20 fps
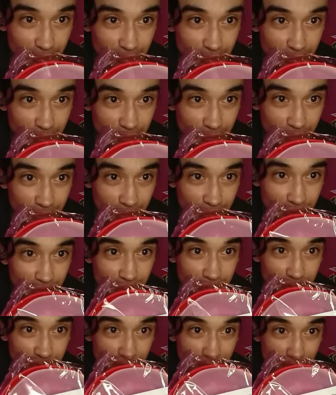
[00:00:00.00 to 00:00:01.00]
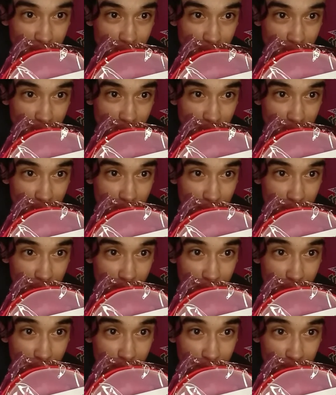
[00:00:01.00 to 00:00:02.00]
you know, you pop it
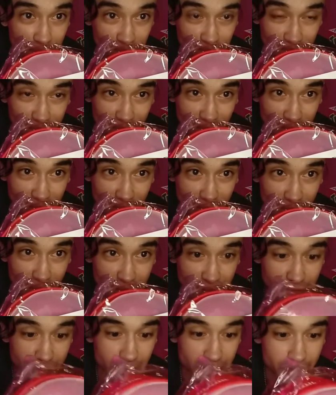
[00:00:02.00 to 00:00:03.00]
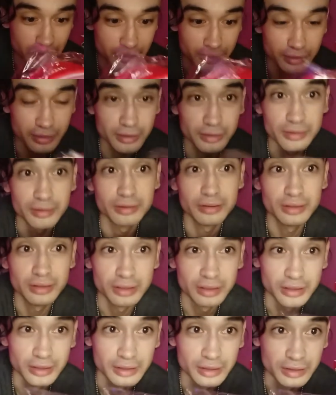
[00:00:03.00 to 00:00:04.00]
out, and then,
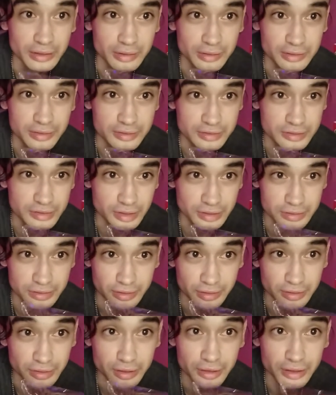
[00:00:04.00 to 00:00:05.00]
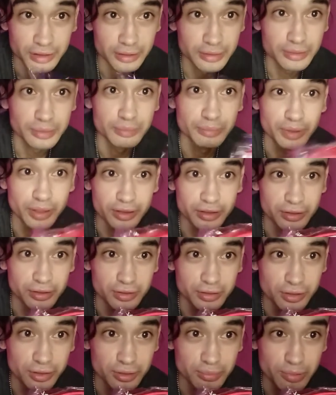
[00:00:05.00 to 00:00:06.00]
this is just a lid, but
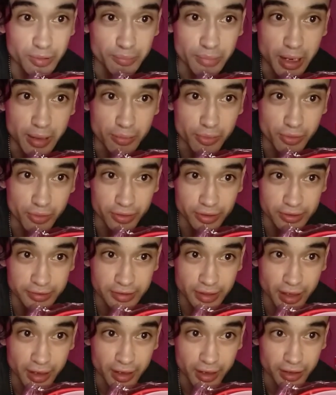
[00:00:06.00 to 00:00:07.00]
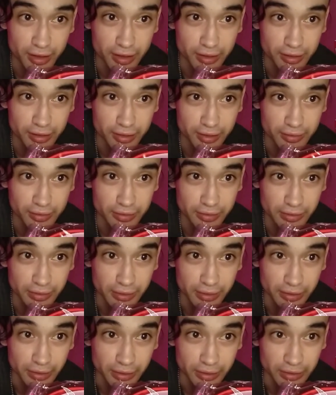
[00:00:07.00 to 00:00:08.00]
you know, you put popcorn inside and
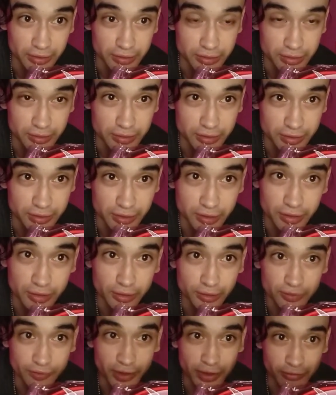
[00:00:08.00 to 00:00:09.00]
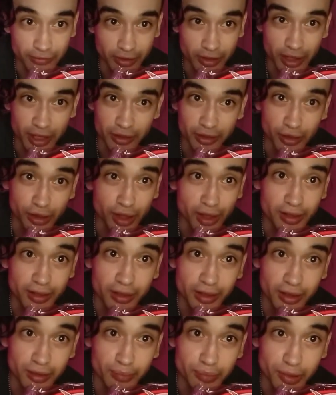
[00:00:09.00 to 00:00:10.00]
just, you know, flavor it how you like.
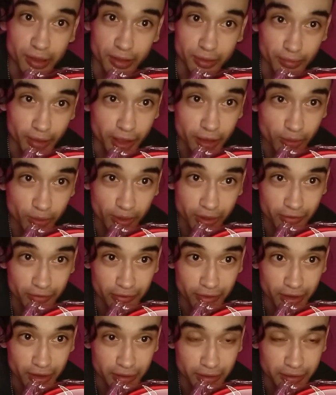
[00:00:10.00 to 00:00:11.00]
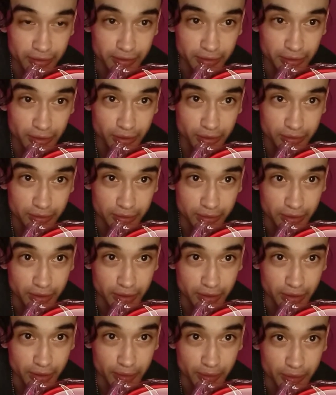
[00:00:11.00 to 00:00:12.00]
Put it in the microwave and, you know,
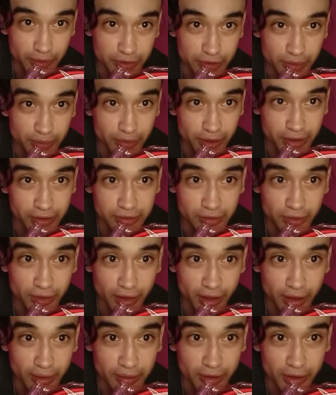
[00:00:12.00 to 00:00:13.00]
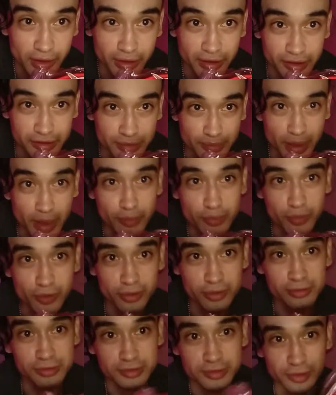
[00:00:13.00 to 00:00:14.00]
2 minutes you got instant popcorn.
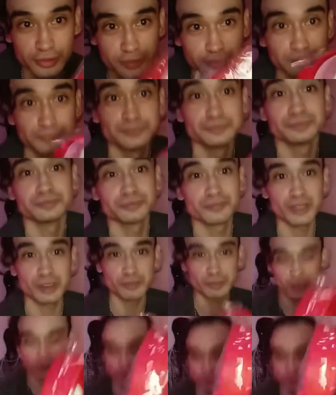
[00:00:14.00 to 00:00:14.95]
So, it's pretty